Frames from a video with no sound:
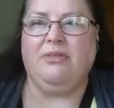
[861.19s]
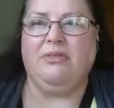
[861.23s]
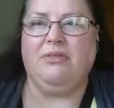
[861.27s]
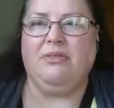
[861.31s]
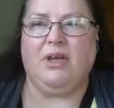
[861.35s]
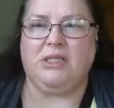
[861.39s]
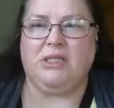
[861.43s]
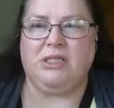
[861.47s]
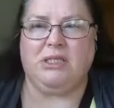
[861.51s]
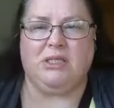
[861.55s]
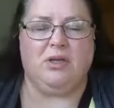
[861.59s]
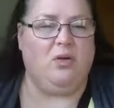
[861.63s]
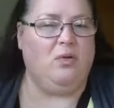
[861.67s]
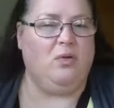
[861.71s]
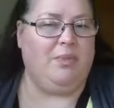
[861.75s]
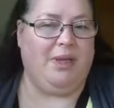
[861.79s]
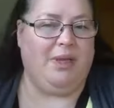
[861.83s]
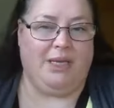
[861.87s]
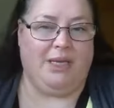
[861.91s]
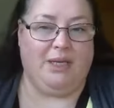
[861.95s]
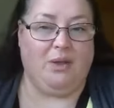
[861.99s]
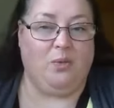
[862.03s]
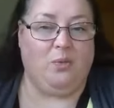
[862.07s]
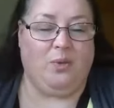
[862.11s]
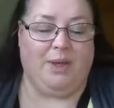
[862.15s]
There are so
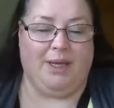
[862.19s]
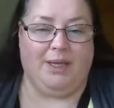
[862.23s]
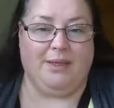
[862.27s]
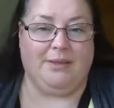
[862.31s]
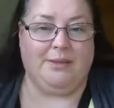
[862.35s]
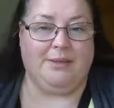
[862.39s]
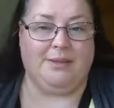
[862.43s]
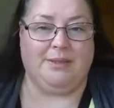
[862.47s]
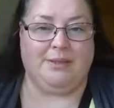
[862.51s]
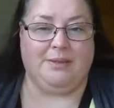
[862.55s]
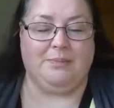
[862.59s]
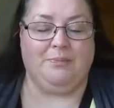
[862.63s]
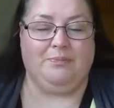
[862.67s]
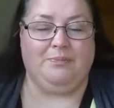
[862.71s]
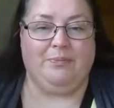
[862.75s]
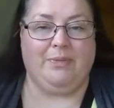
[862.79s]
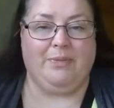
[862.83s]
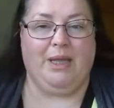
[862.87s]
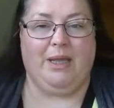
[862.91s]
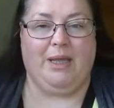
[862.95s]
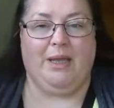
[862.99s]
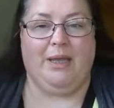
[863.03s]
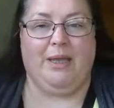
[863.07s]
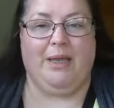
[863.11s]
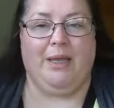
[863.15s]
many ways
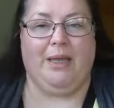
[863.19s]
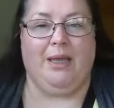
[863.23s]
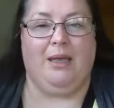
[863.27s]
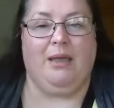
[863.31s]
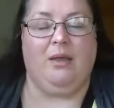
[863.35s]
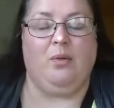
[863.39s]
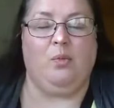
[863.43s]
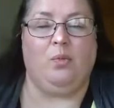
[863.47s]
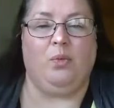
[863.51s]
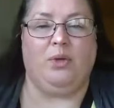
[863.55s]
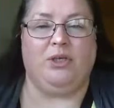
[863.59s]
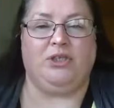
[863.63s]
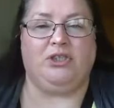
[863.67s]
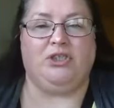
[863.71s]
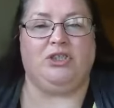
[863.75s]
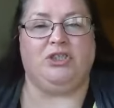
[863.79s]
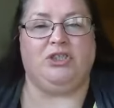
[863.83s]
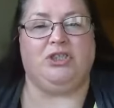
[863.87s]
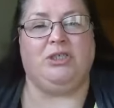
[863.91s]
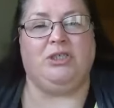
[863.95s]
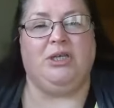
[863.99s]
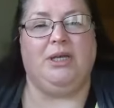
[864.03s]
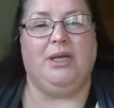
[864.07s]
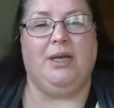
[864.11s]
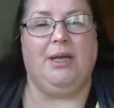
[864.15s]
uh, in
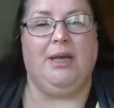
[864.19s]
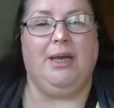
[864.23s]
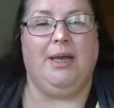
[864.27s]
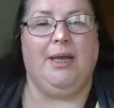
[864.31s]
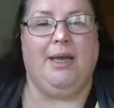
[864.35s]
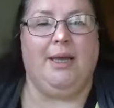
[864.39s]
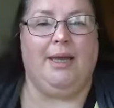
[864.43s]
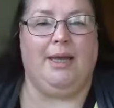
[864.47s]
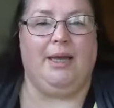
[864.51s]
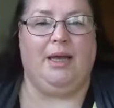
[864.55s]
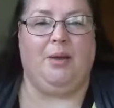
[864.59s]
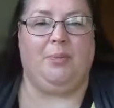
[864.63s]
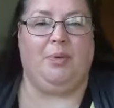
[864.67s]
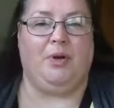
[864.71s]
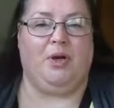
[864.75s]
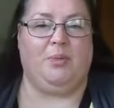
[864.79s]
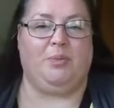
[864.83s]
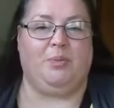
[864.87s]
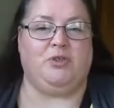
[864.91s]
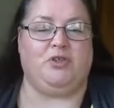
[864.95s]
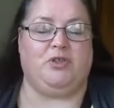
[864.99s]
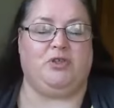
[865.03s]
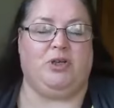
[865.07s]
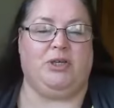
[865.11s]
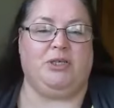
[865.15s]
which uh, a
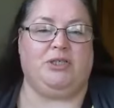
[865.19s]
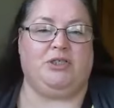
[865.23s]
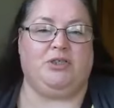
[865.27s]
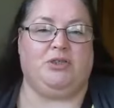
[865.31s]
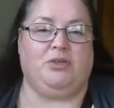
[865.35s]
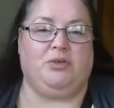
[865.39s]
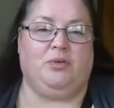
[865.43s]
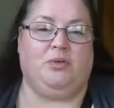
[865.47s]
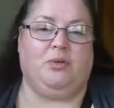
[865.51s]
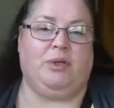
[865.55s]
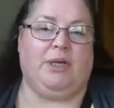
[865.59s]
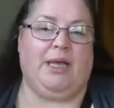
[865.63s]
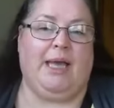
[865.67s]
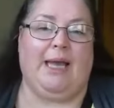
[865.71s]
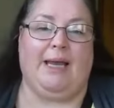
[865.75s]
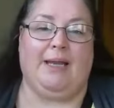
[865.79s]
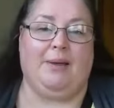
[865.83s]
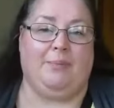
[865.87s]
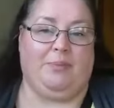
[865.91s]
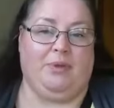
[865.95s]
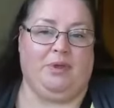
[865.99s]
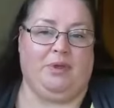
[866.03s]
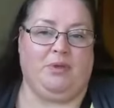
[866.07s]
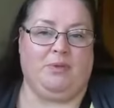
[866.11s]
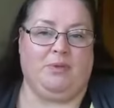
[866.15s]
perpetrator can
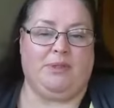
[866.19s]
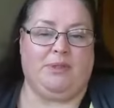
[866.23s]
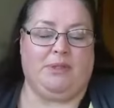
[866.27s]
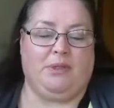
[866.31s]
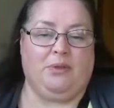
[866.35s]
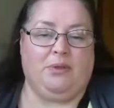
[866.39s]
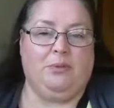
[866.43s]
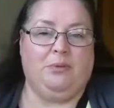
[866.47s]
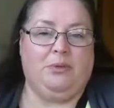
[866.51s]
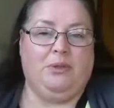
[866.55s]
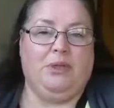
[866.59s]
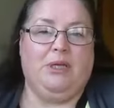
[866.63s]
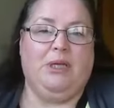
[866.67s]
abuse you.